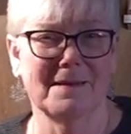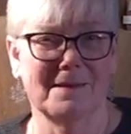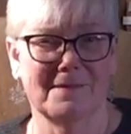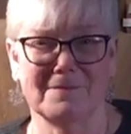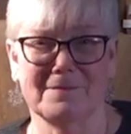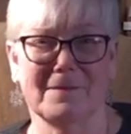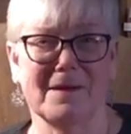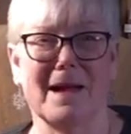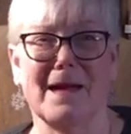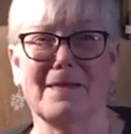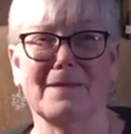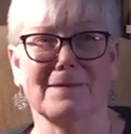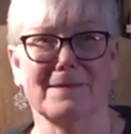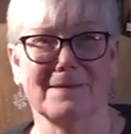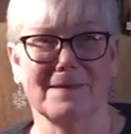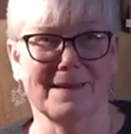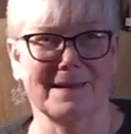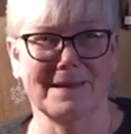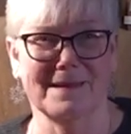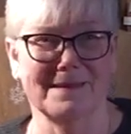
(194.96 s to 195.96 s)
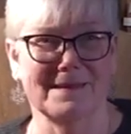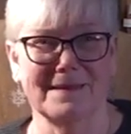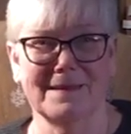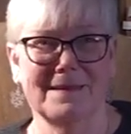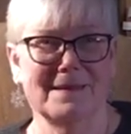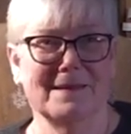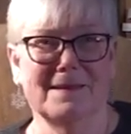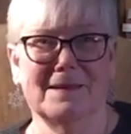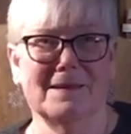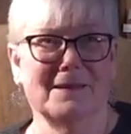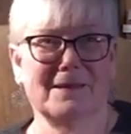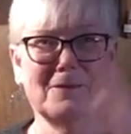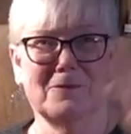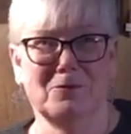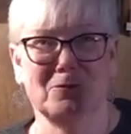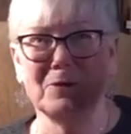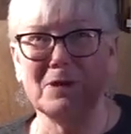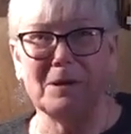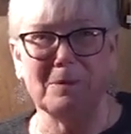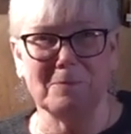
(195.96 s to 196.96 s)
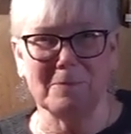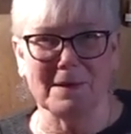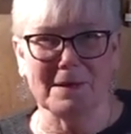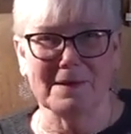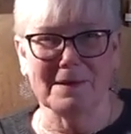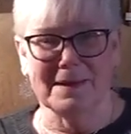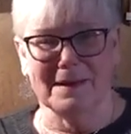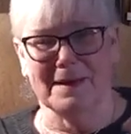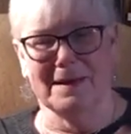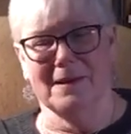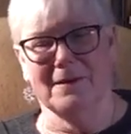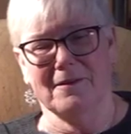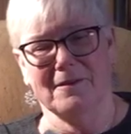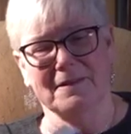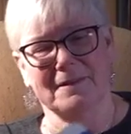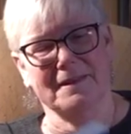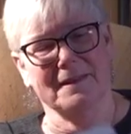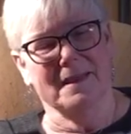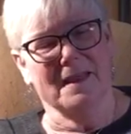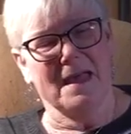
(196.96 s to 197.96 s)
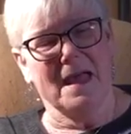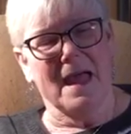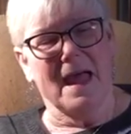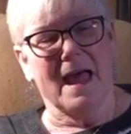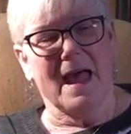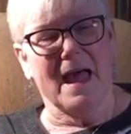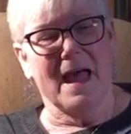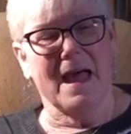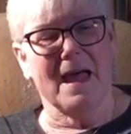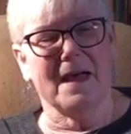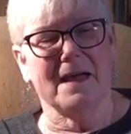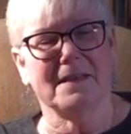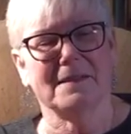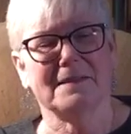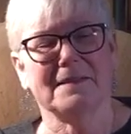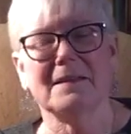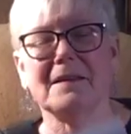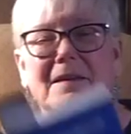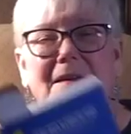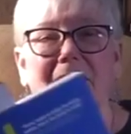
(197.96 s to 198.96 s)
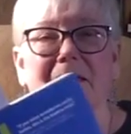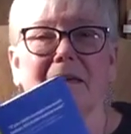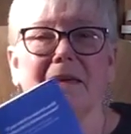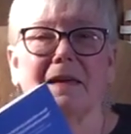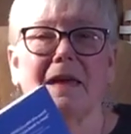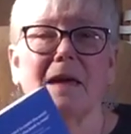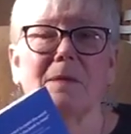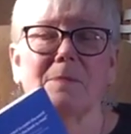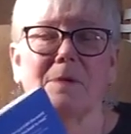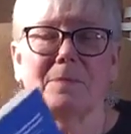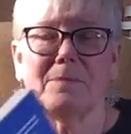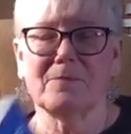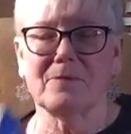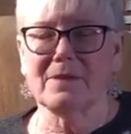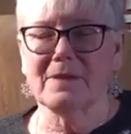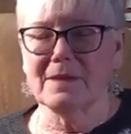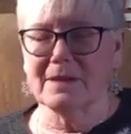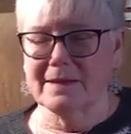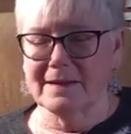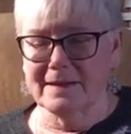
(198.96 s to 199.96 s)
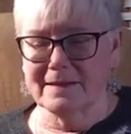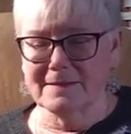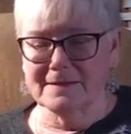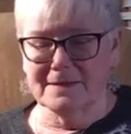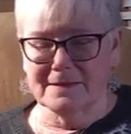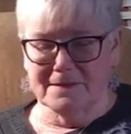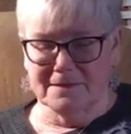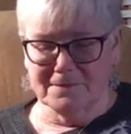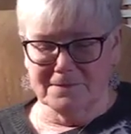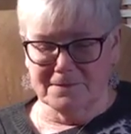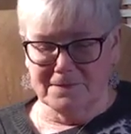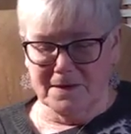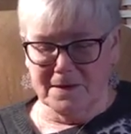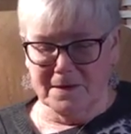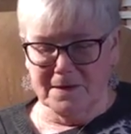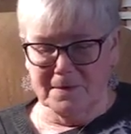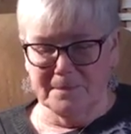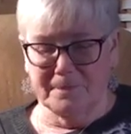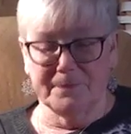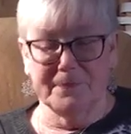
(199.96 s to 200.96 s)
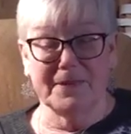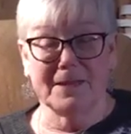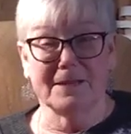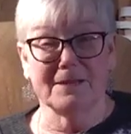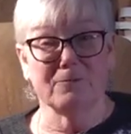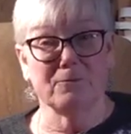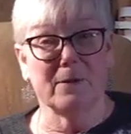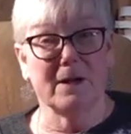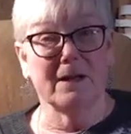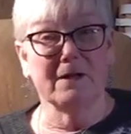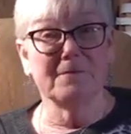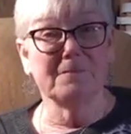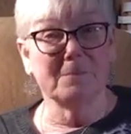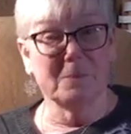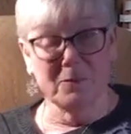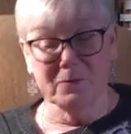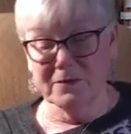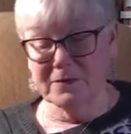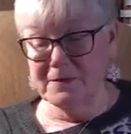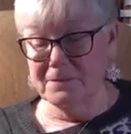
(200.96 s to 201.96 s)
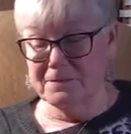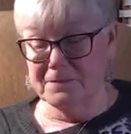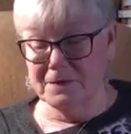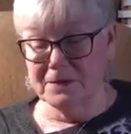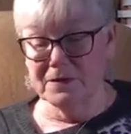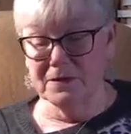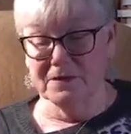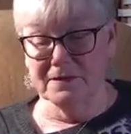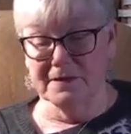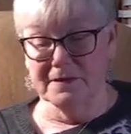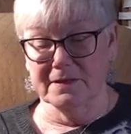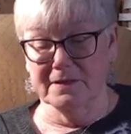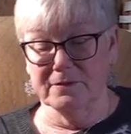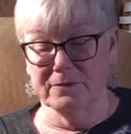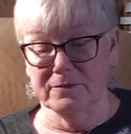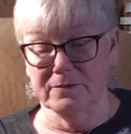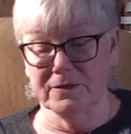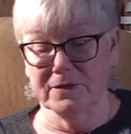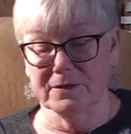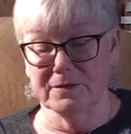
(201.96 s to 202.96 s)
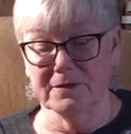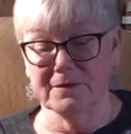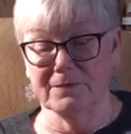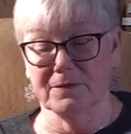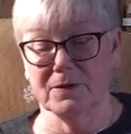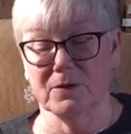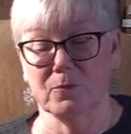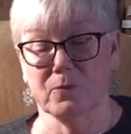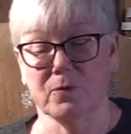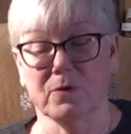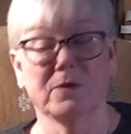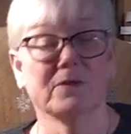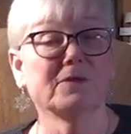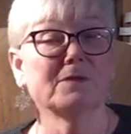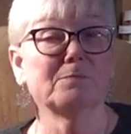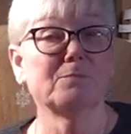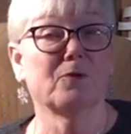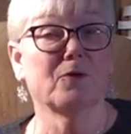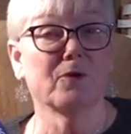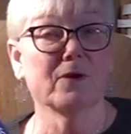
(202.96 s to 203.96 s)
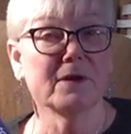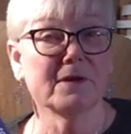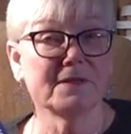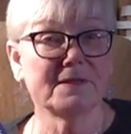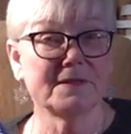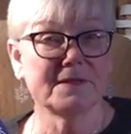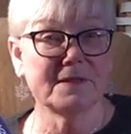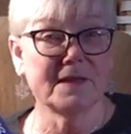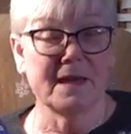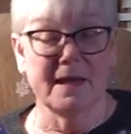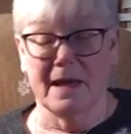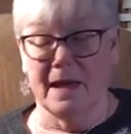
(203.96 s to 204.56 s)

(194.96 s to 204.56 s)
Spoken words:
rather than green billionaires. And he came up with a list of the 12 most efficient solutions for the world's poorest